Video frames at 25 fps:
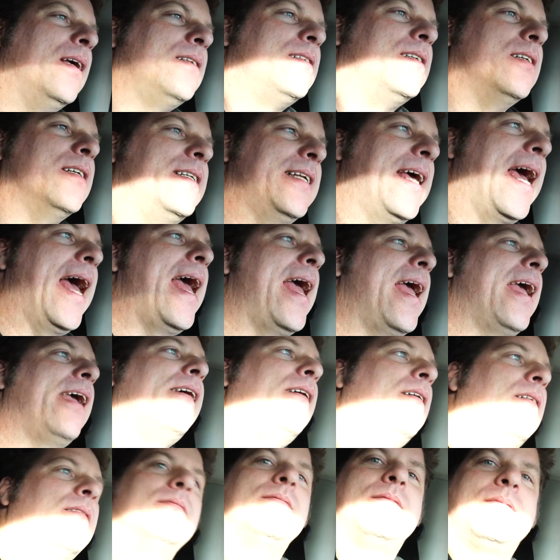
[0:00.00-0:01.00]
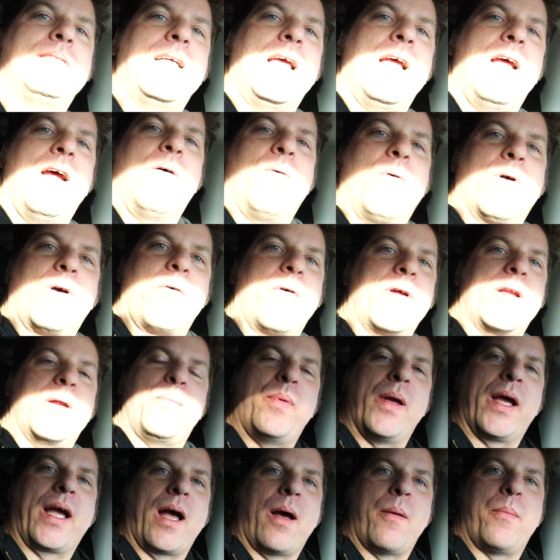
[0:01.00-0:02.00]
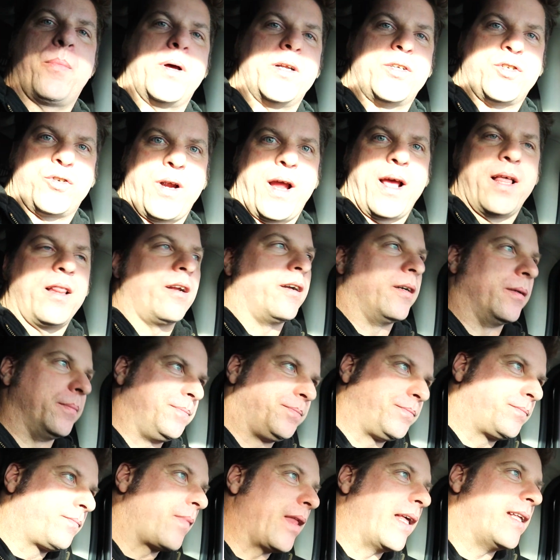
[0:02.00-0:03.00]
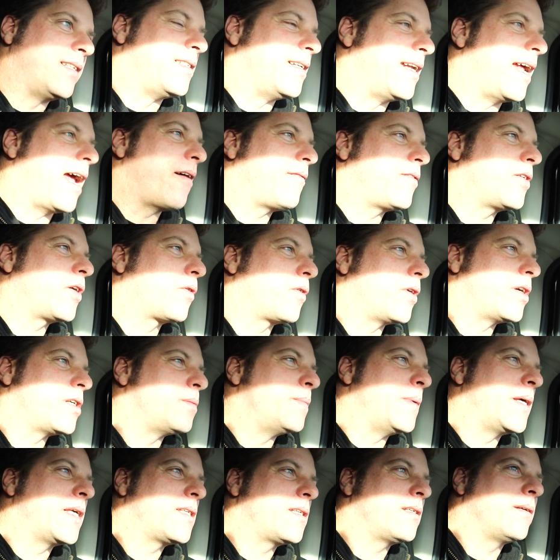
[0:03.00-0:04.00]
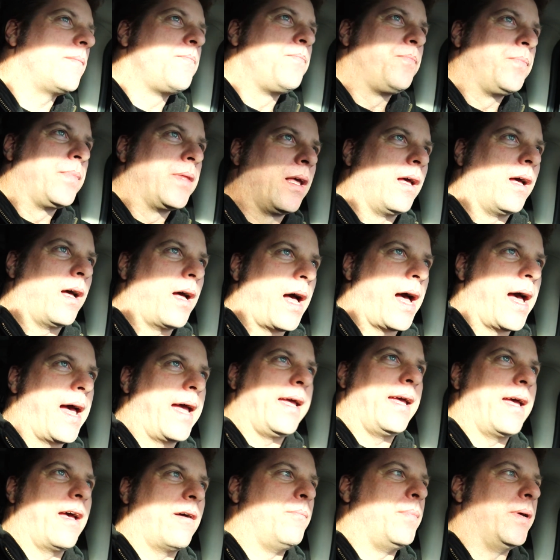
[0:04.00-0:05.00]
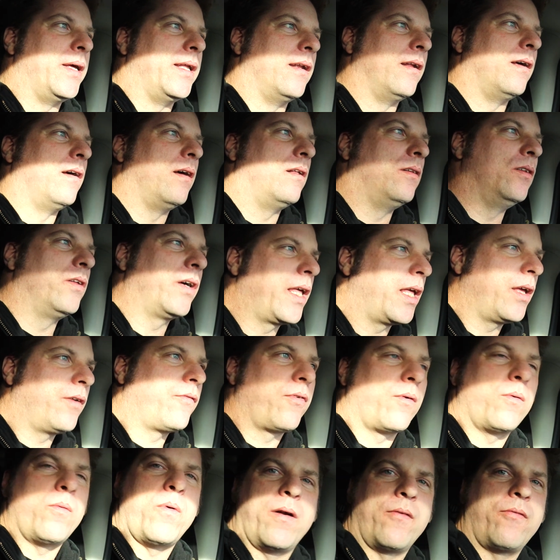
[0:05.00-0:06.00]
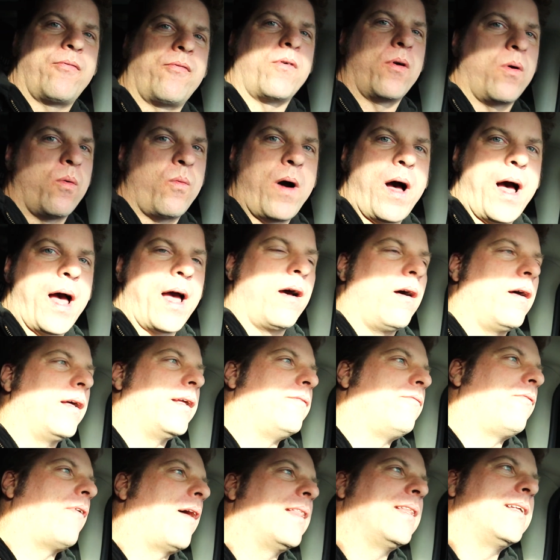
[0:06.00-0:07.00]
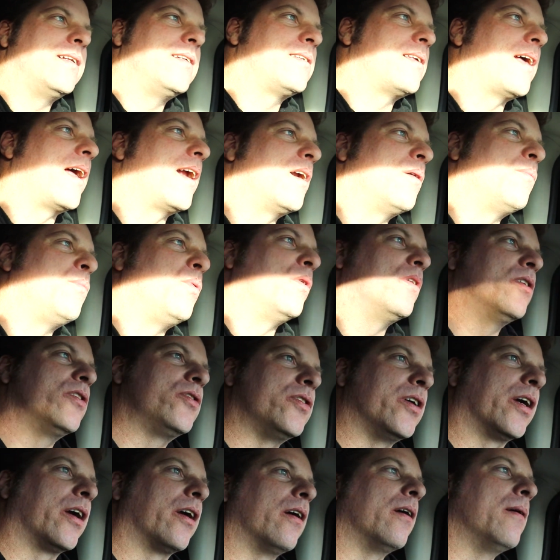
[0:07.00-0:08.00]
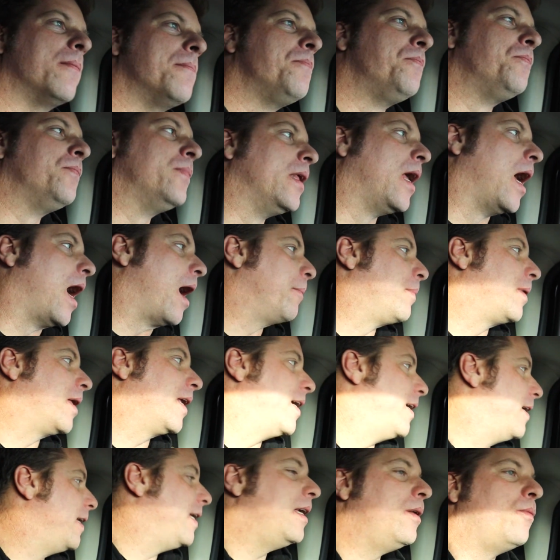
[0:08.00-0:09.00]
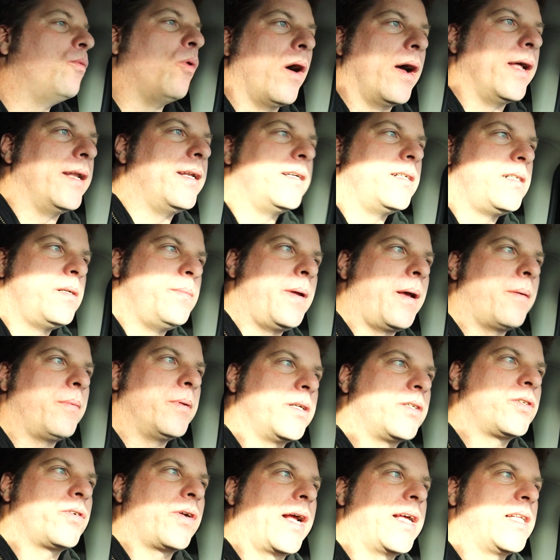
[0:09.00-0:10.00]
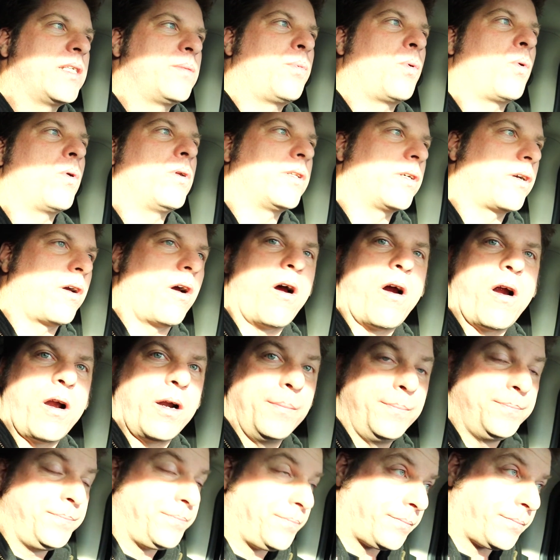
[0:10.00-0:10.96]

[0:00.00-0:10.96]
Today, we're going to pick up a trailer. It's the day after Christmas. I have been looking for one for a while and finally decided to pull the trigger. I'm gonna need one to be able to transport the car,